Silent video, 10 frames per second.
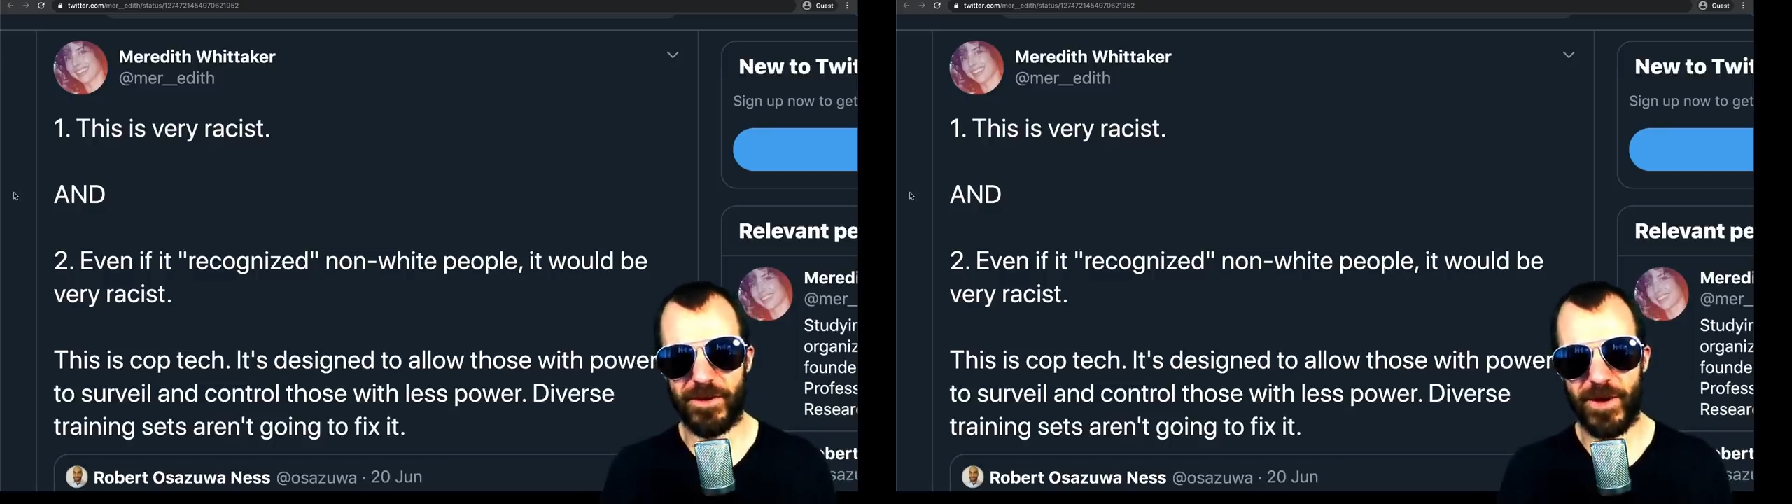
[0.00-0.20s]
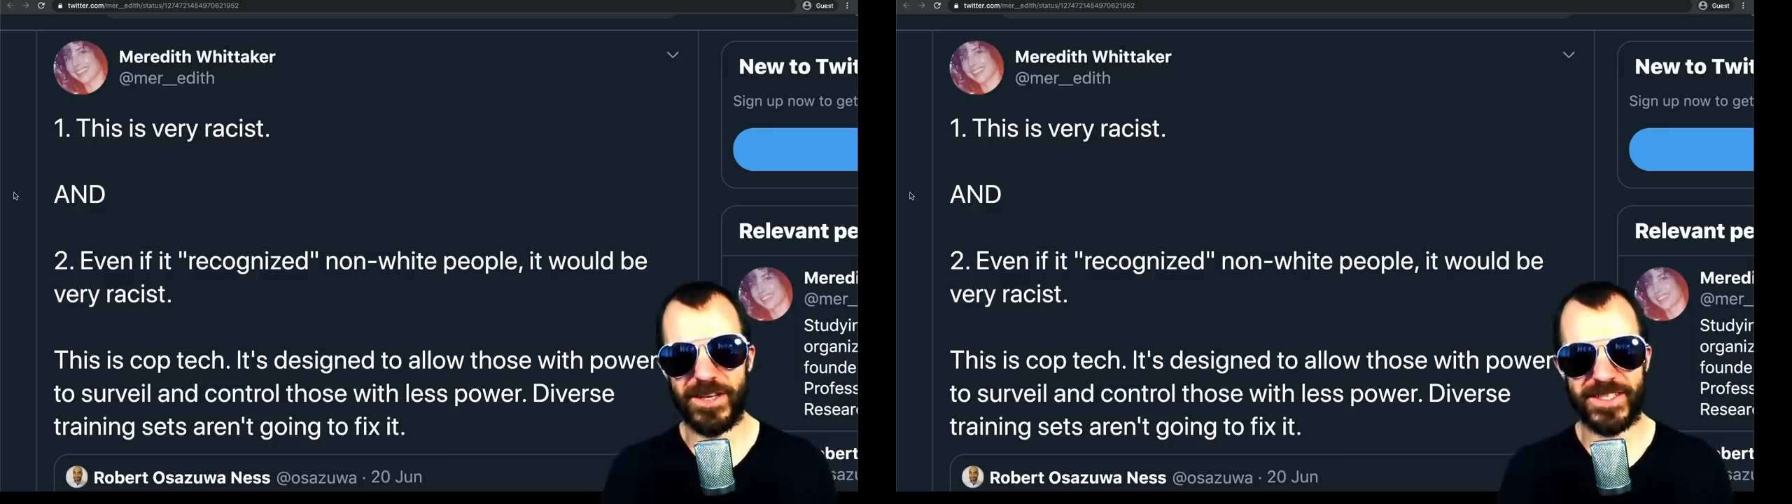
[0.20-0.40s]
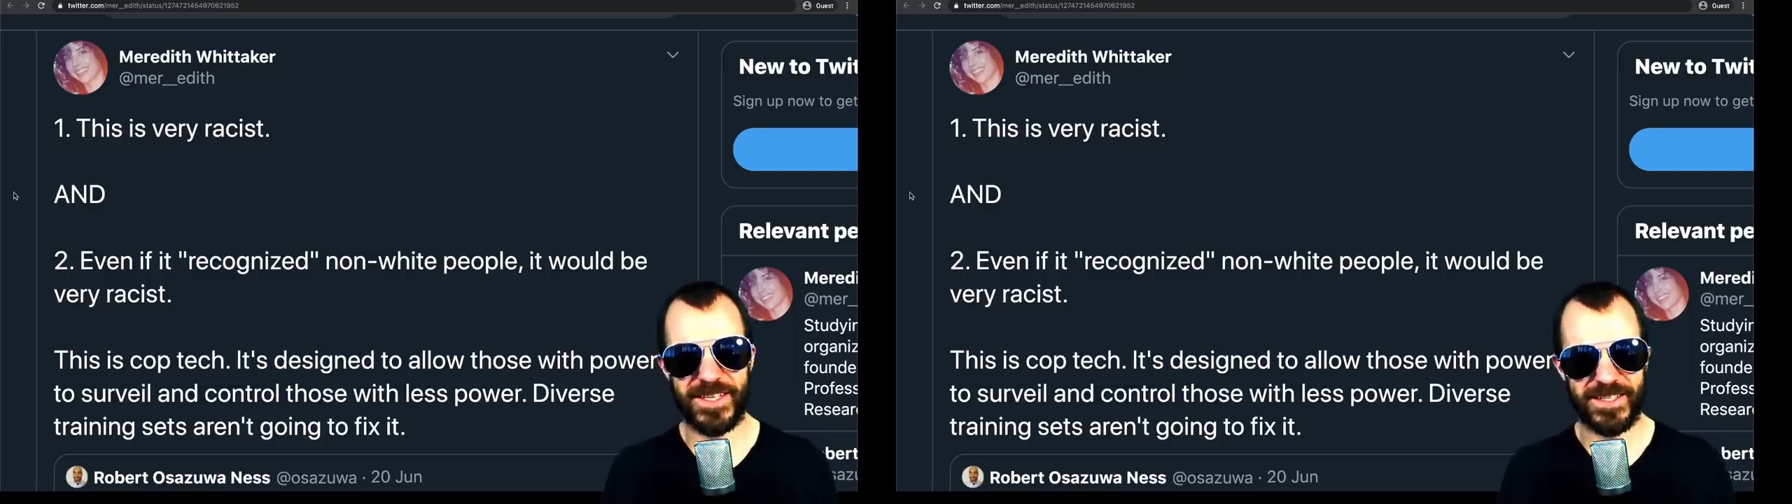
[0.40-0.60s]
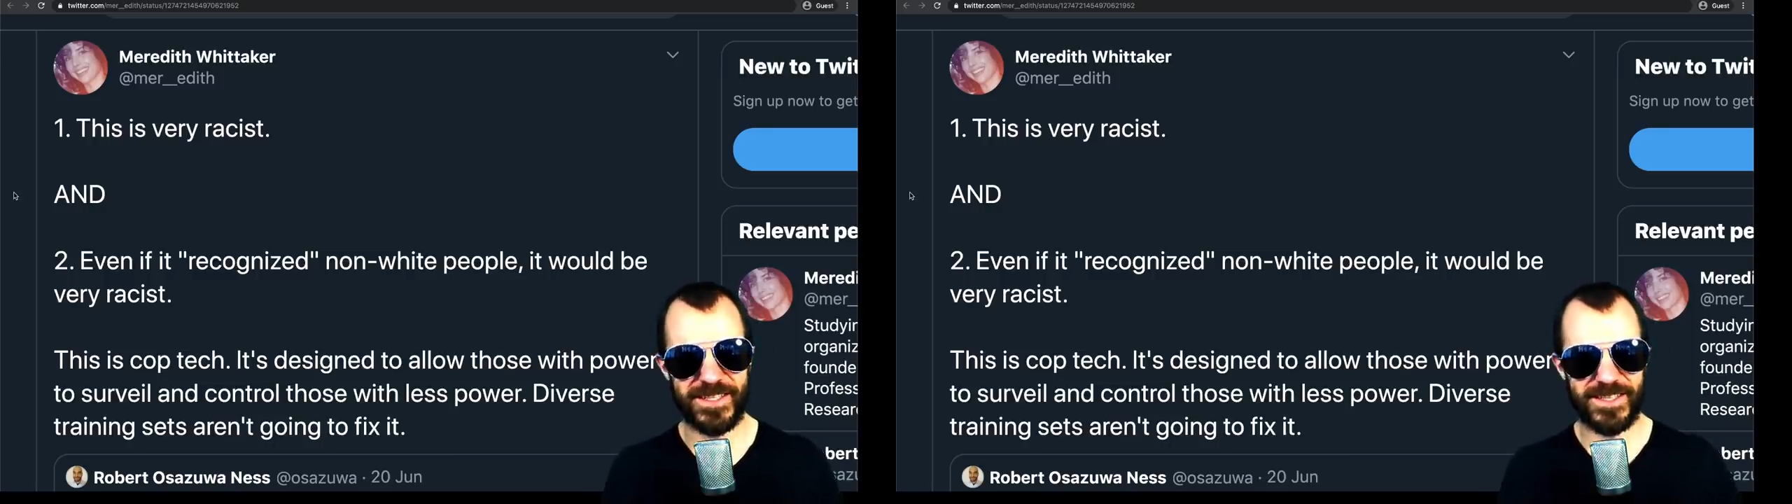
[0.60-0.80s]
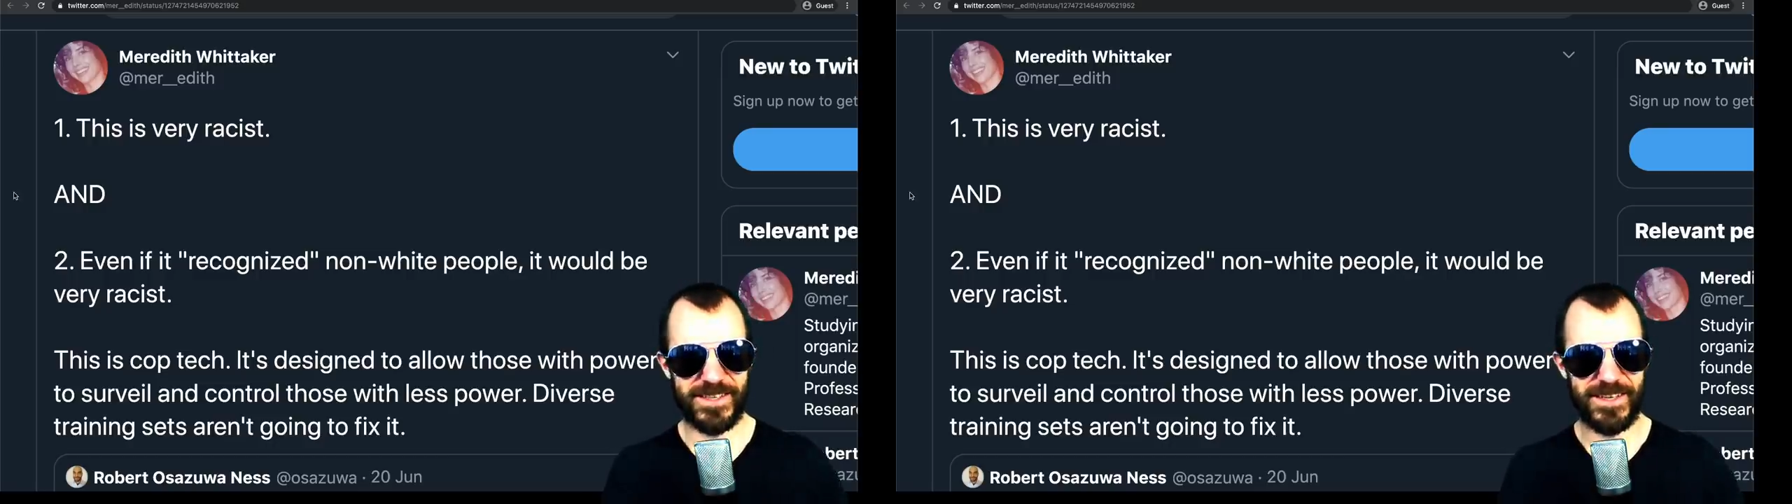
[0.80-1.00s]

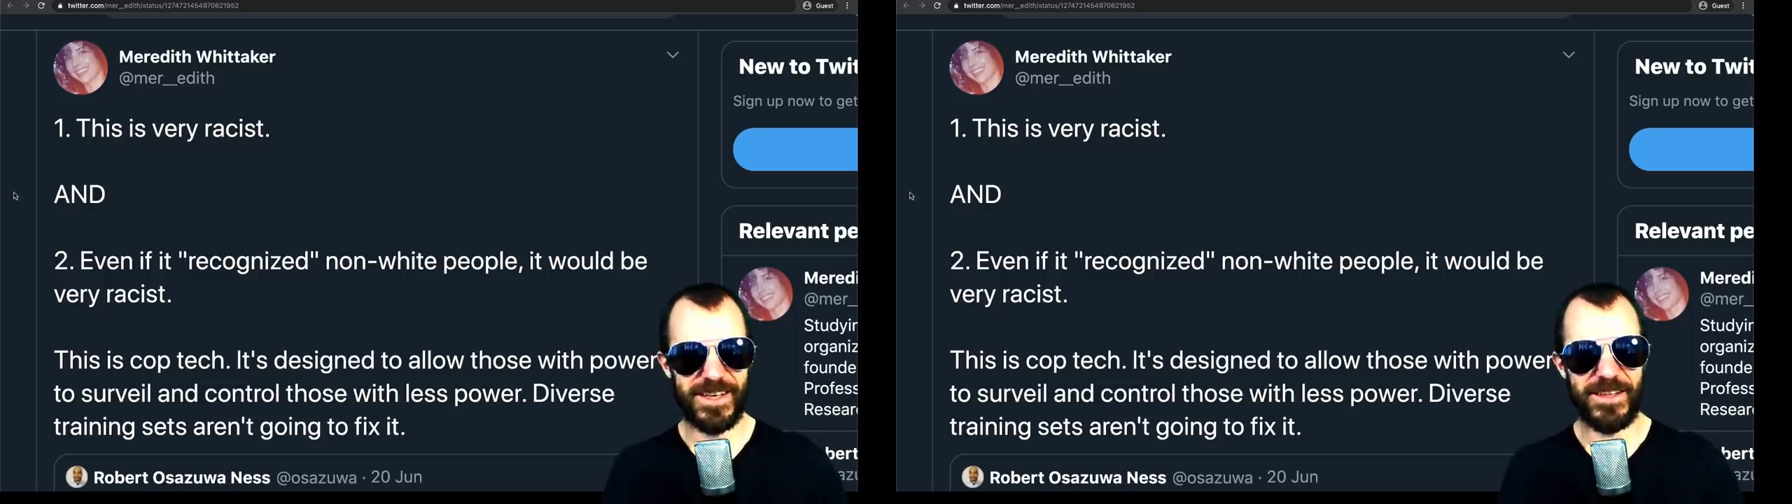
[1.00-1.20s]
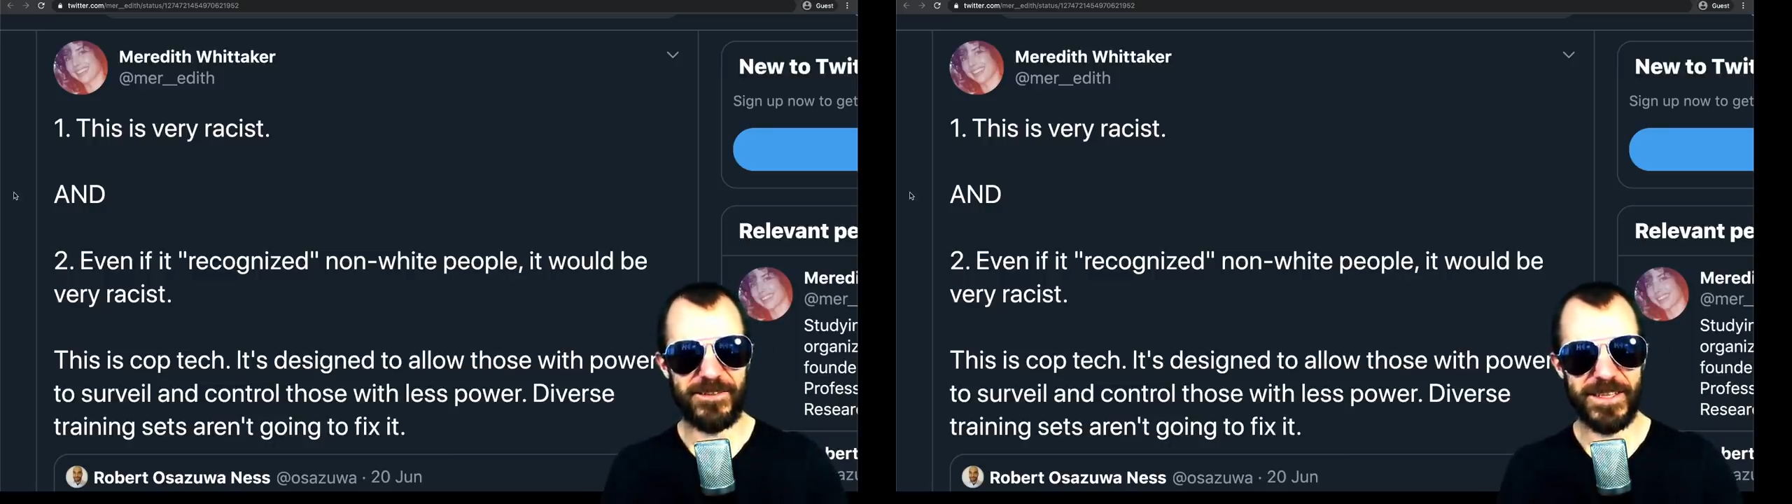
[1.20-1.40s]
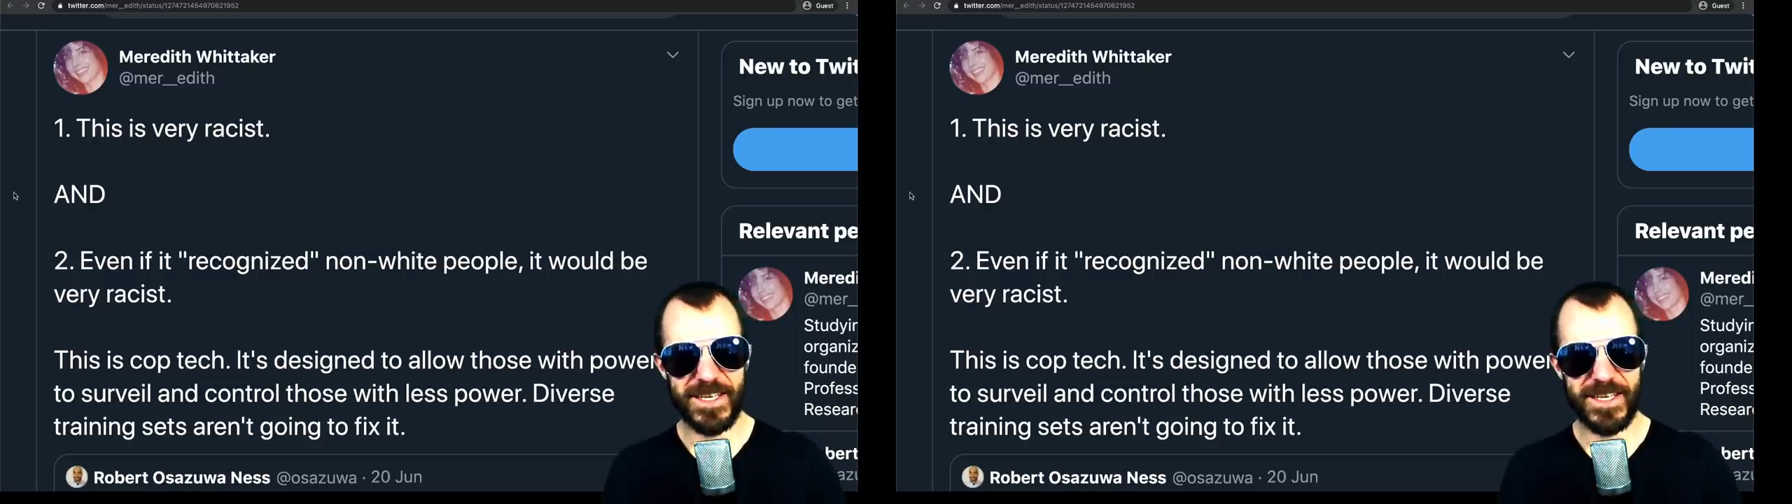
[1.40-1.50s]
racist. This